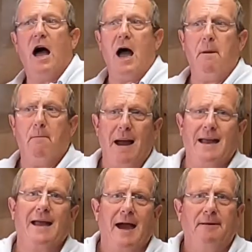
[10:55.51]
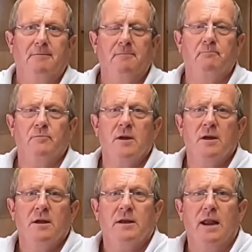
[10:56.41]
and back again.
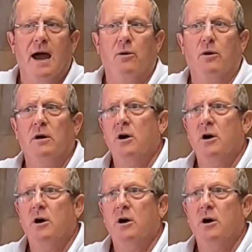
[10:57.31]
Now,